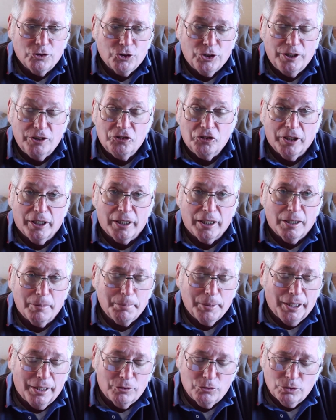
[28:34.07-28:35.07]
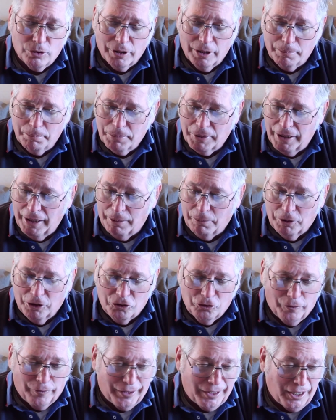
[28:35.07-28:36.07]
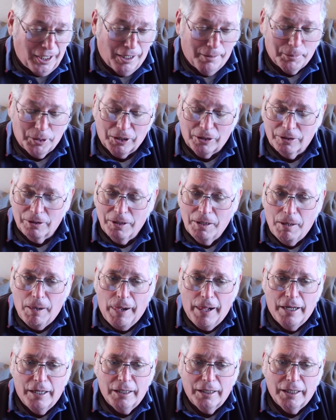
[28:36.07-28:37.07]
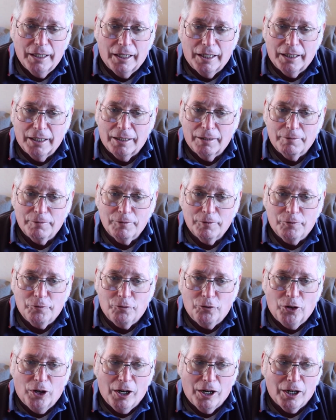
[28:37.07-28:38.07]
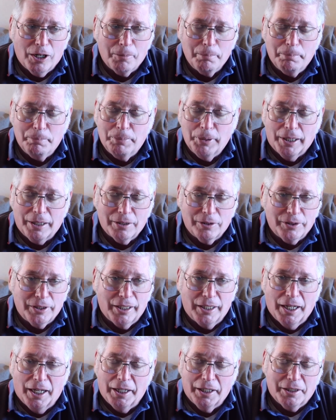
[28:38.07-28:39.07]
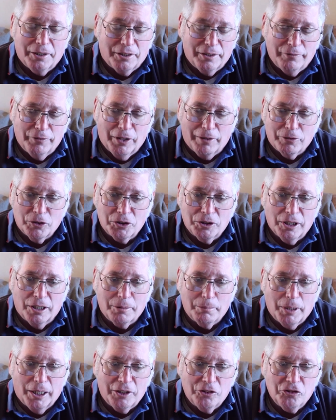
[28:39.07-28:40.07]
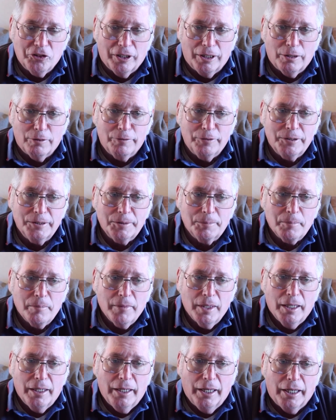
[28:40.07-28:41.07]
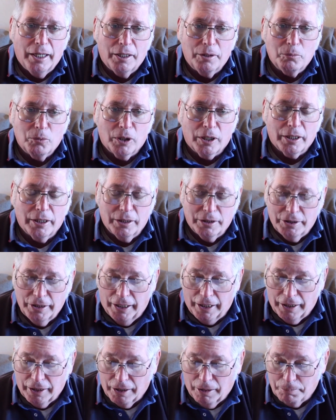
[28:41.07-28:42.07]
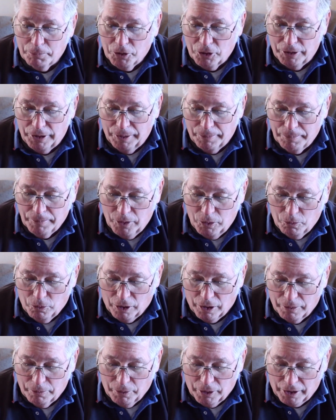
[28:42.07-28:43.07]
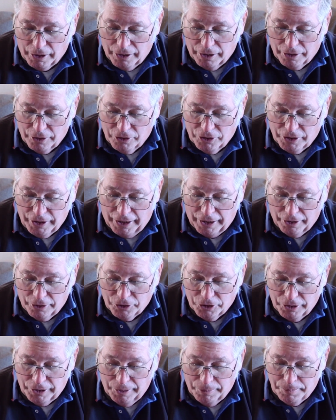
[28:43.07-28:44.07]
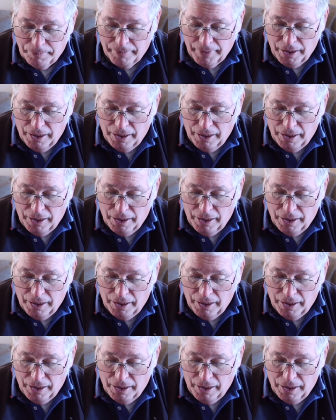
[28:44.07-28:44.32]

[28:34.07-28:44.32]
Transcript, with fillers: she set up a trip that was phenomenal, far better than I could have ever done myself, and we're going to take it up to you. We're going to take it to you.